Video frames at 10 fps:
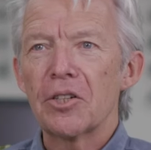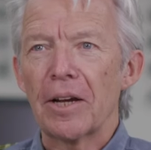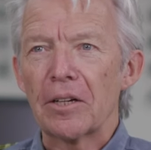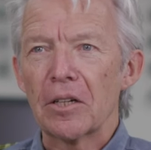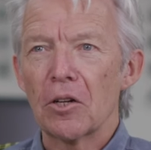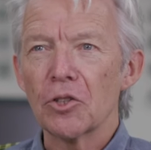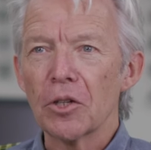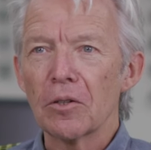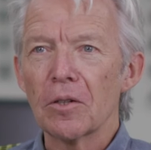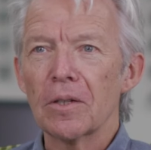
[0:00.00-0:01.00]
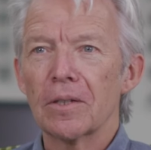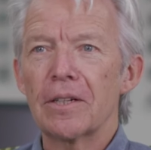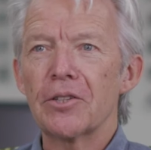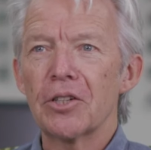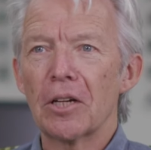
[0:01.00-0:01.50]
technological
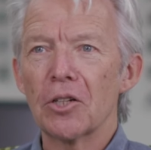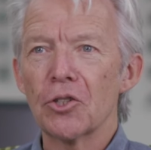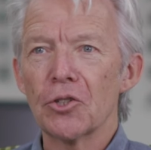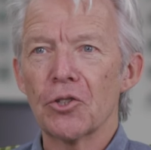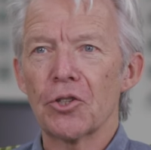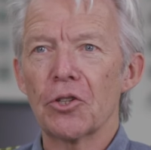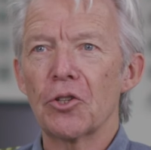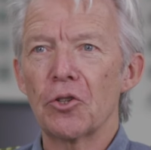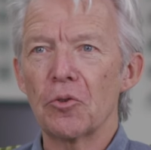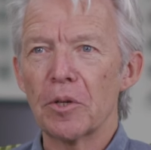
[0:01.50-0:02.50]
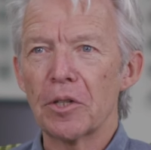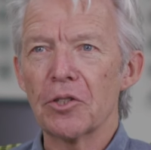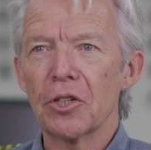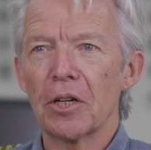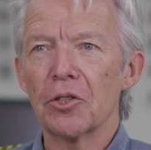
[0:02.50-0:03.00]
intelligence and human
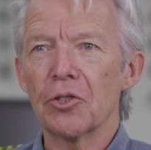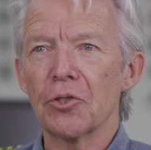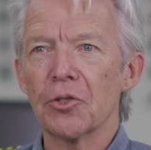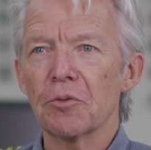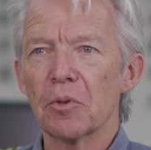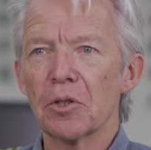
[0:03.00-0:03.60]
intelligence.